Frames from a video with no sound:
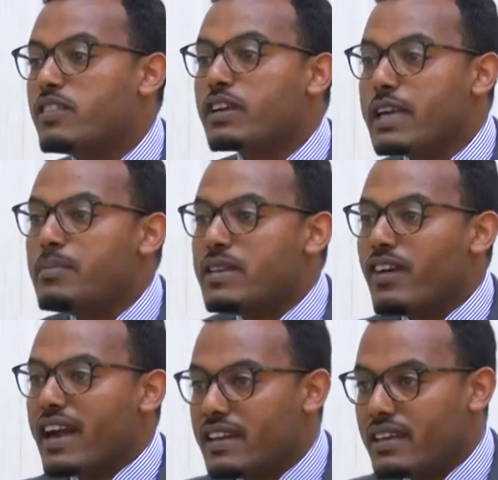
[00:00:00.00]
keep
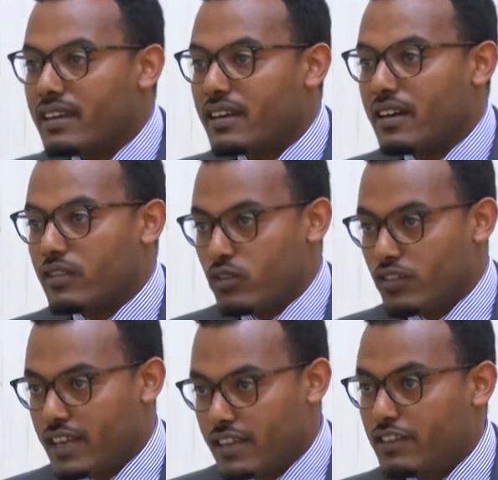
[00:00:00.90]
dividing a
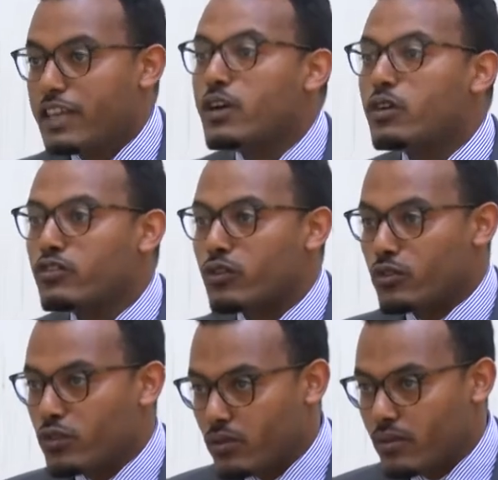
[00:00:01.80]
society. They know it's not
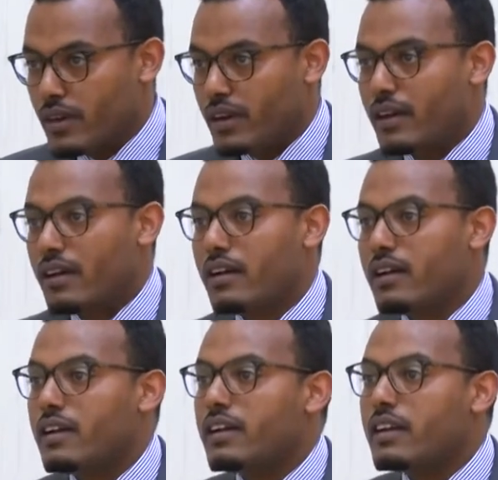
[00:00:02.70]
true.
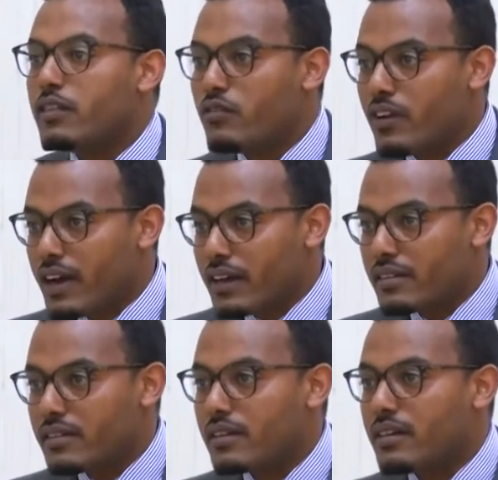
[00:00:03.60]
In
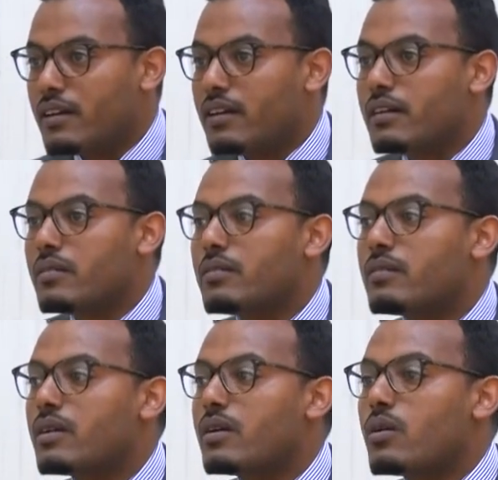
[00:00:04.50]
fact,
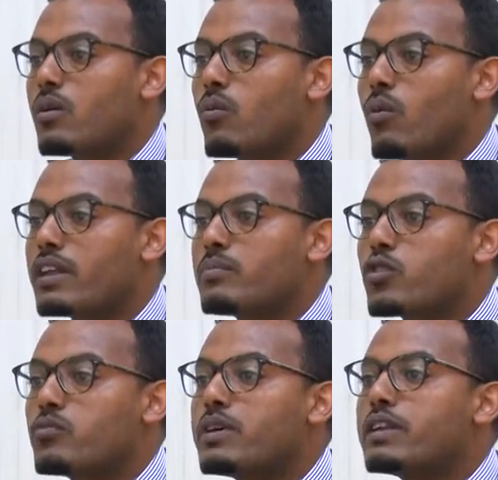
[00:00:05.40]
what
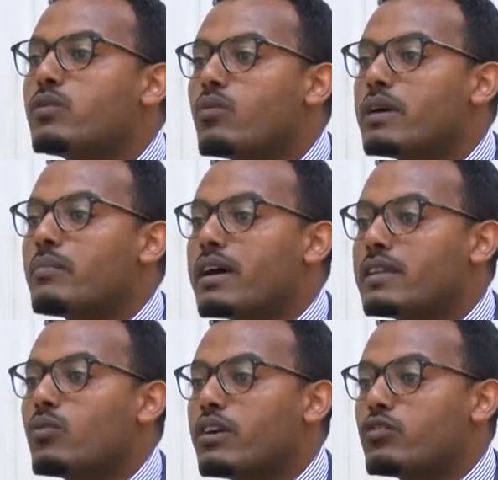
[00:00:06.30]
Prosperity
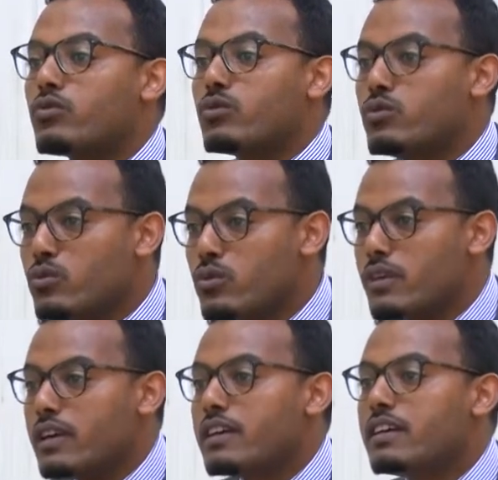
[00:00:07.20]
Party wants to do
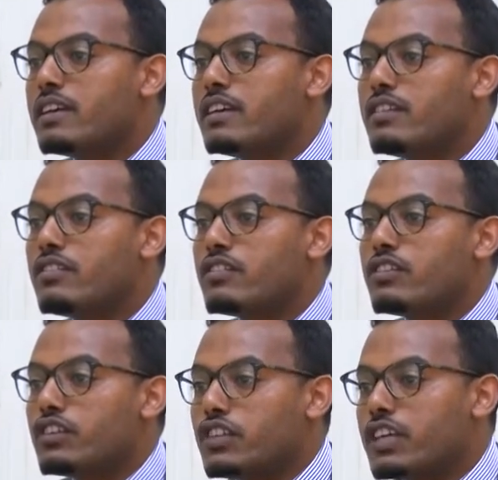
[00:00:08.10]
is
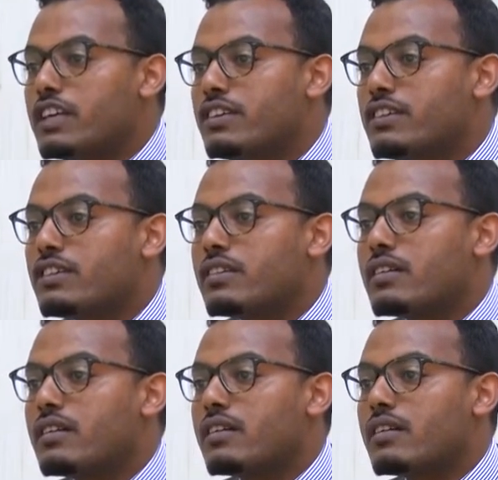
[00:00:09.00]
change
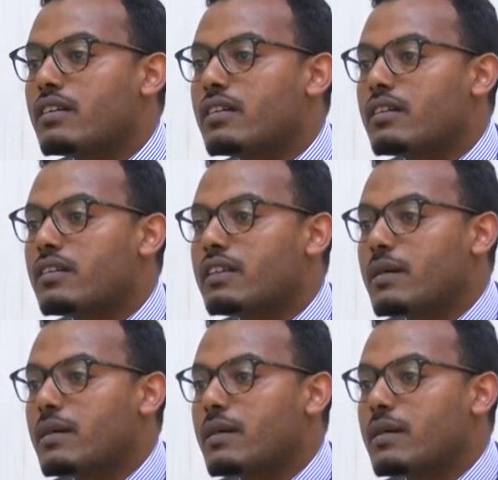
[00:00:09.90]
the